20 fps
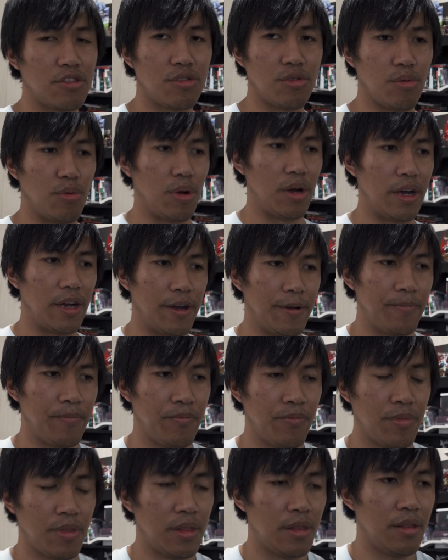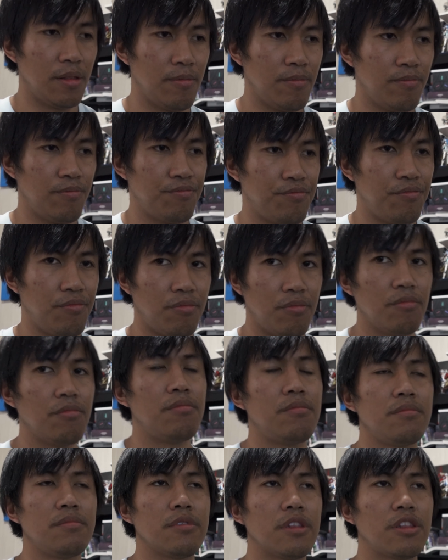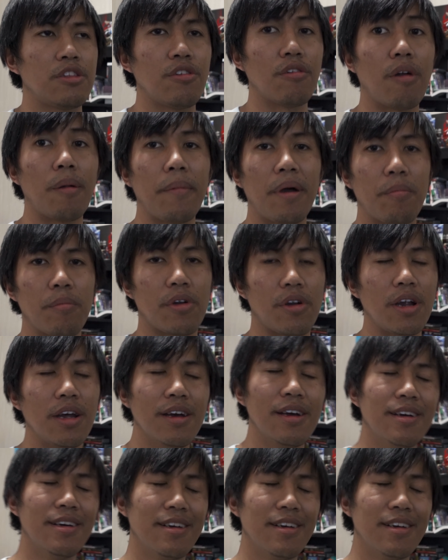to uh, to remember.